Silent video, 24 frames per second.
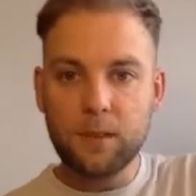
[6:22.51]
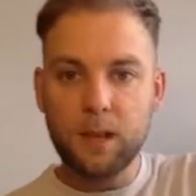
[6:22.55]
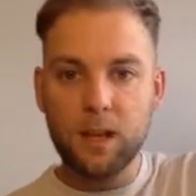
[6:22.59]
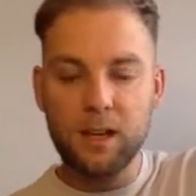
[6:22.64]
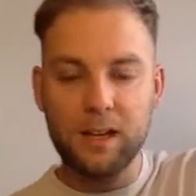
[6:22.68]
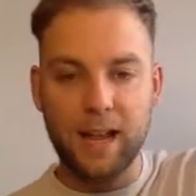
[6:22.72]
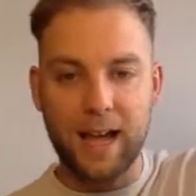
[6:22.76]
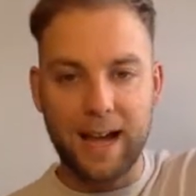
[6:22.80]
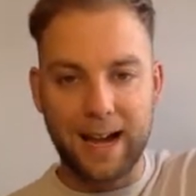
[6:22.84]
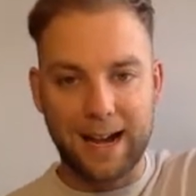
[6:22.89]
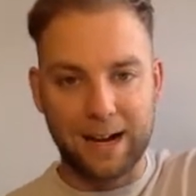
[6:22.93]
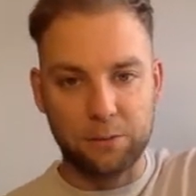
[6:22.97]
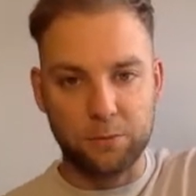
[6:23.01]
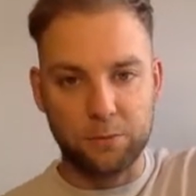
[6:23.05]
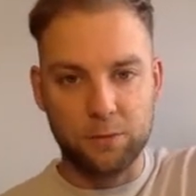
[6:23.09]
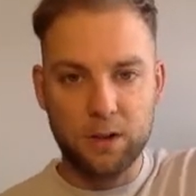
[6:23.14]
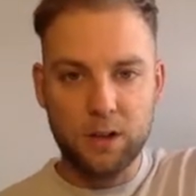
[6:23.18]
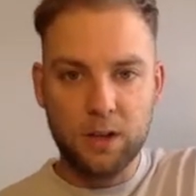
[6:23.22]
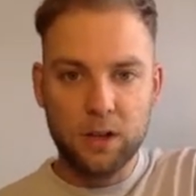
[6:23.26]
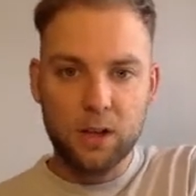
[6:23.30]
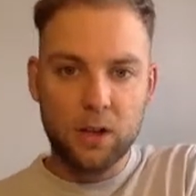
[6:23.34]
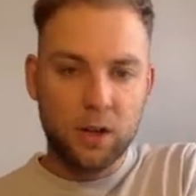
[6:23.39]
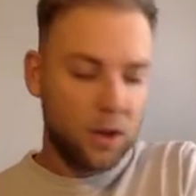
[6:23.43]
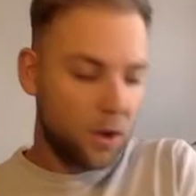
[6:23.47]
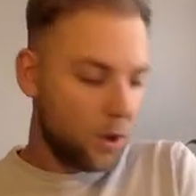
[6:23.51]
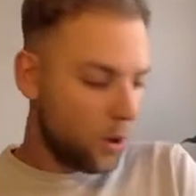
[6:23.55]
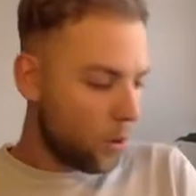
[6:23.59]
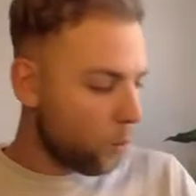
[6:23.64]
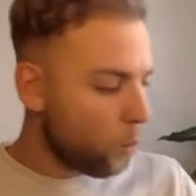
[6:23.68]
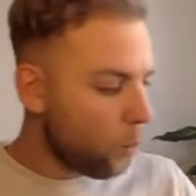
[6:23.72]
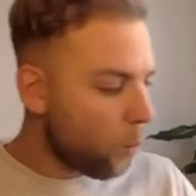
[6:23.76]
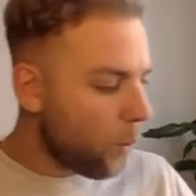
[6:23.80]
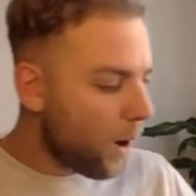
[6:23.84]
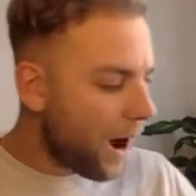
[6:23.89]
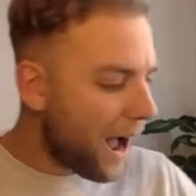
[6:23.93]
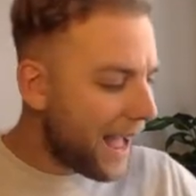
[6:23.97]
Now,
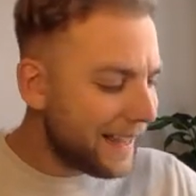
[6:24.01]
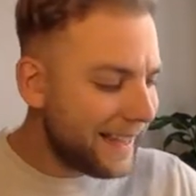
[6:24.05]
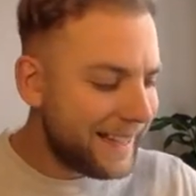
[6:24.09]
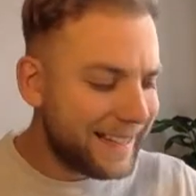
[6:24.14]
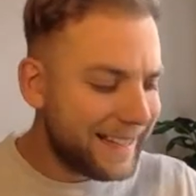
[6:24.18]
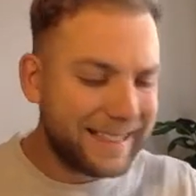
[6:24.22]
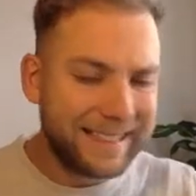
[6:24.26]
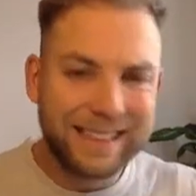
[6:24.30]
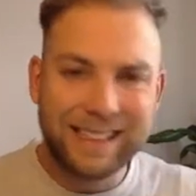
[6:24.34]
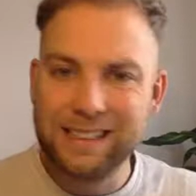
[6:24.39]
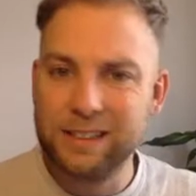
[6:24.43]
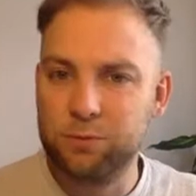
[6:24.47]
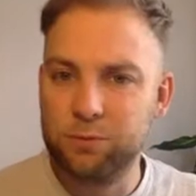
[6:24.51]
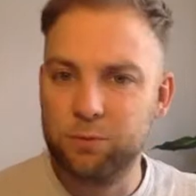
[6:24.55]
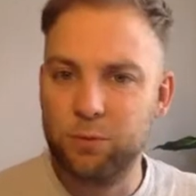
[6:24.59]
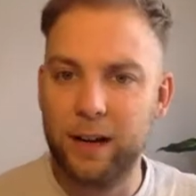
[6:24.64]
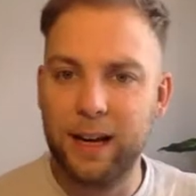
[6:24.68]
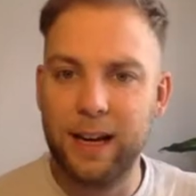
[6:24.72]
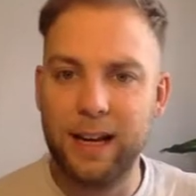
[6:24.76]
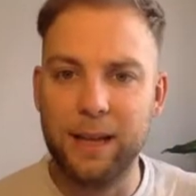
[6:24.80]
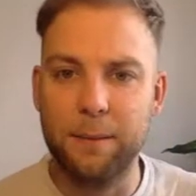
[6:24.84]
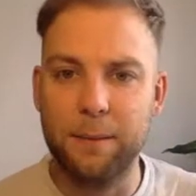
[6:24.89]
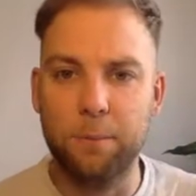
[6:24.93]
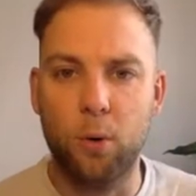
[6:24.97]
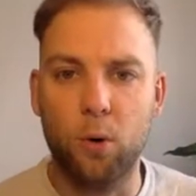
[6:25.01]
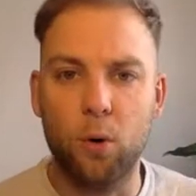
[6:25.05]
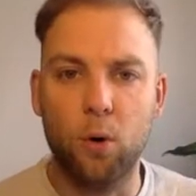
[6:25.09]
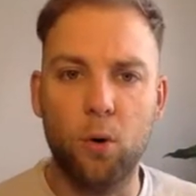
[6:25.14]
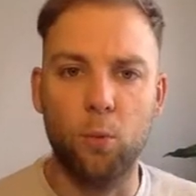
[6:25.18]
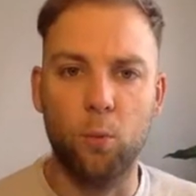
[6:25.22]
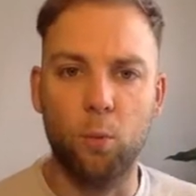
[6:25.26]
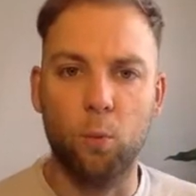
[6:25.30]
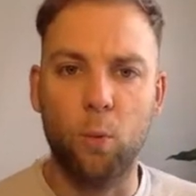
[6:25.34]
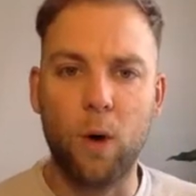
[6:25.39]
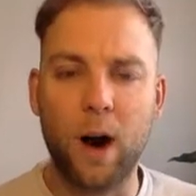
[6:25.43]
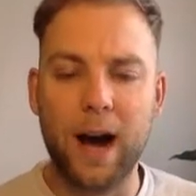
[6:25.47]
why is this really
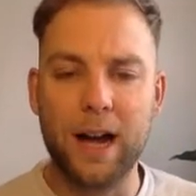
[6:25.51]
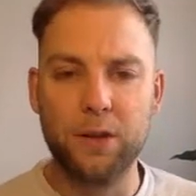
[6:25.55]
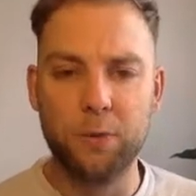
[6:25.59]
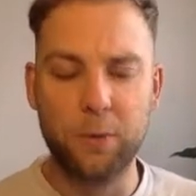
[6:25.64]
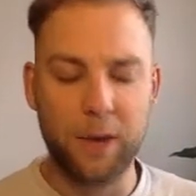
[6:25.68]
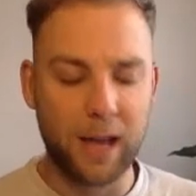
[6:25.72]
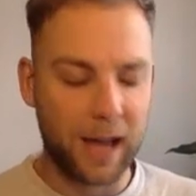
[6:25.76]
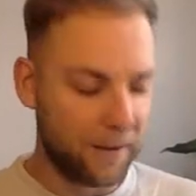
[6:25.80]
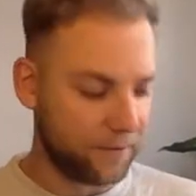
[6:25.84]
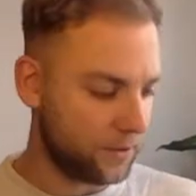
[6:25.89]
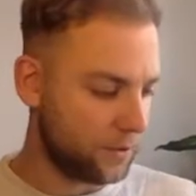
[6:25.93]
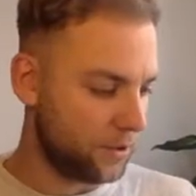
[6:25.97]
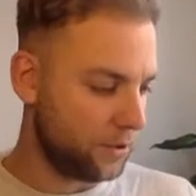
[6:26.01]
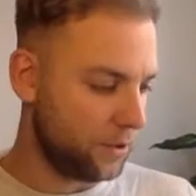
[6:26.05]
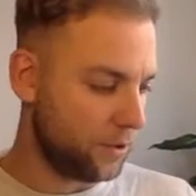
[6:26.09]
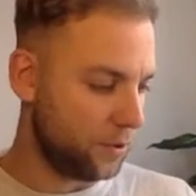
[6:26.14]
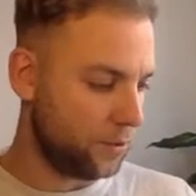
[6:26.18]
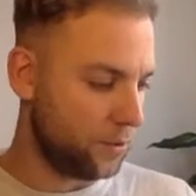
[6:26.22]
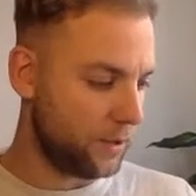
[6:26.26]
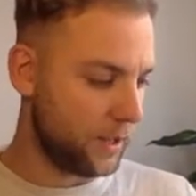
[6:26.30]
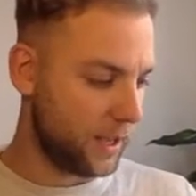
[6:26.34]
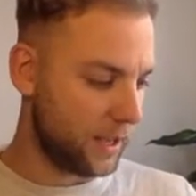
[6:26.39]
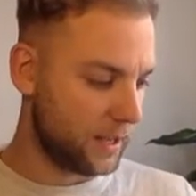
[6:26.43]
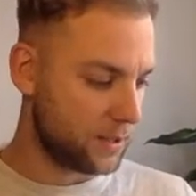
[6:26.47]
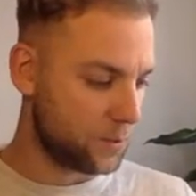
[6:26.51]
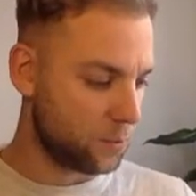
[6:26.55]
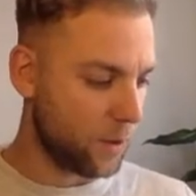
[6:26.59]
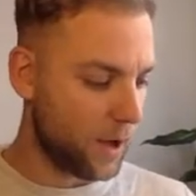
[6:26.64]
important? Why do we have to do this?